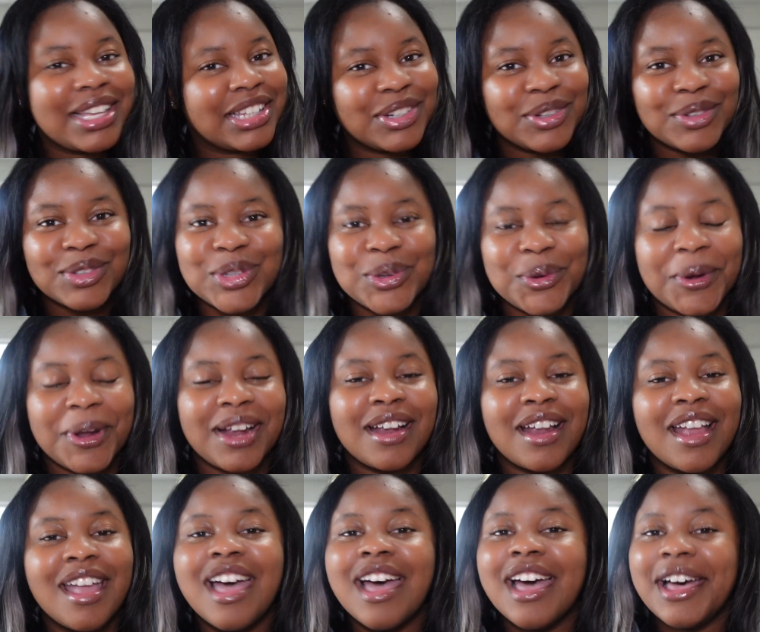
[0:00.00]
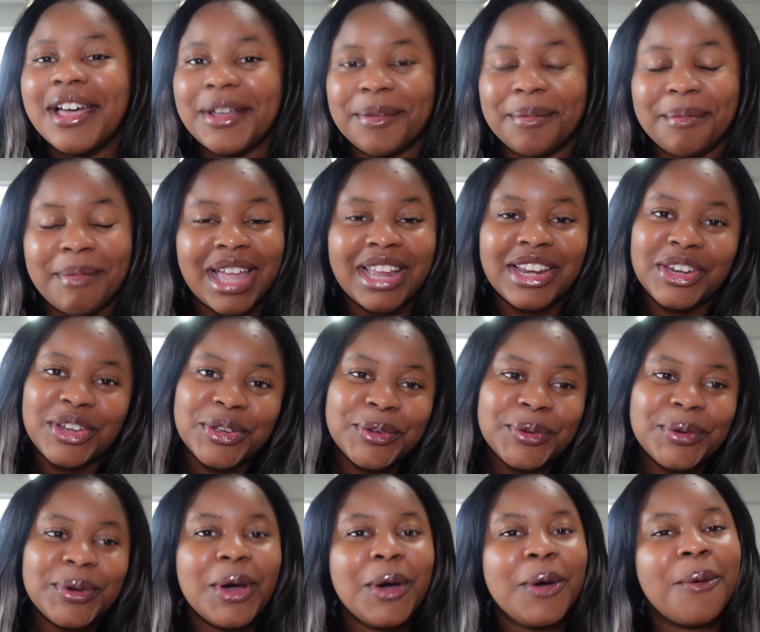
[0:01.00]
little tour of my
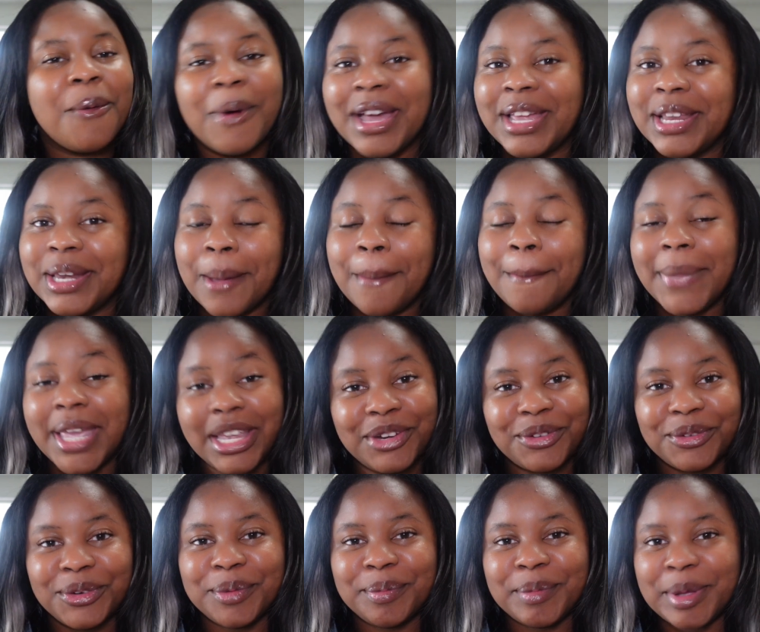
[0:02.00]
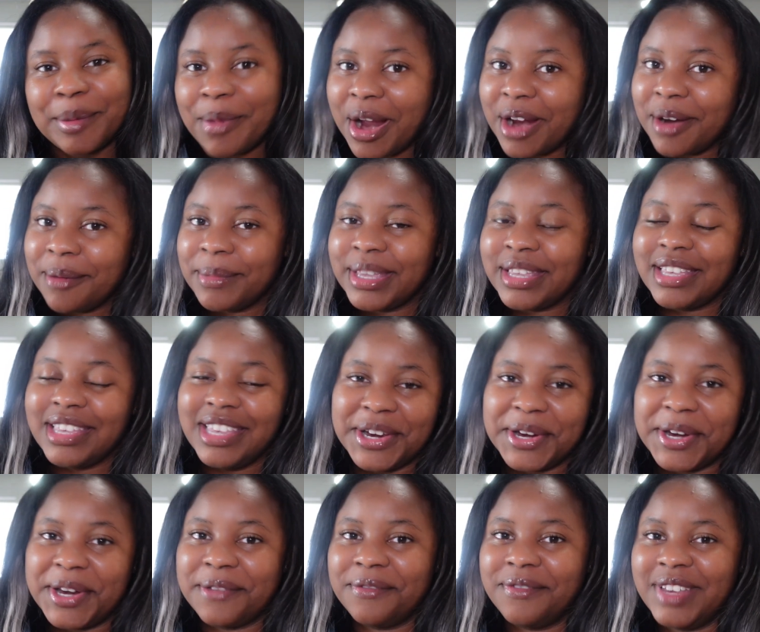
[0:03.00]
new 1-bedroom apartment here
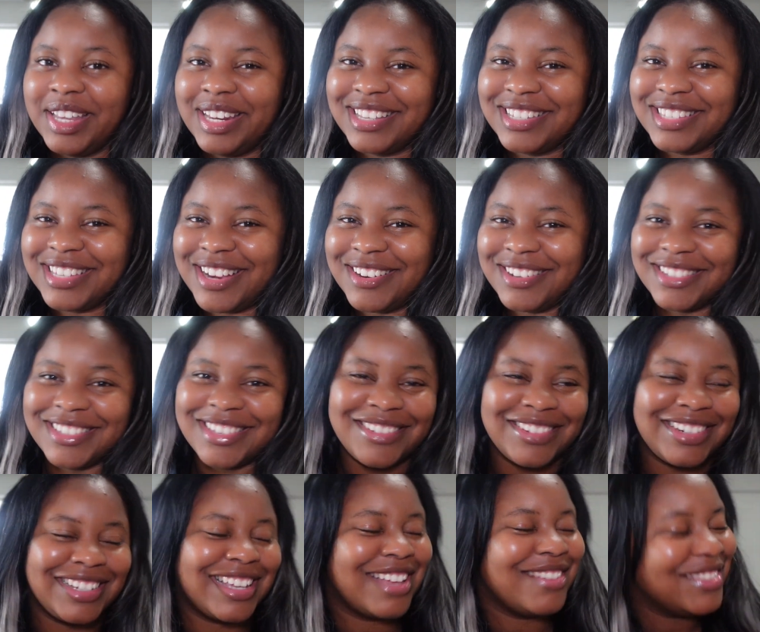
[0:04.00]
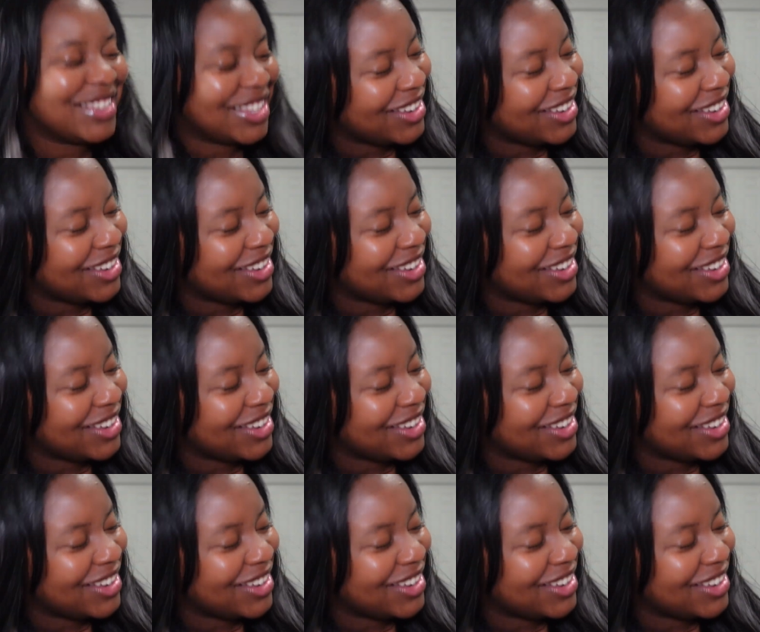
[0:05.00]
in Phoenix, Arizona. I'm so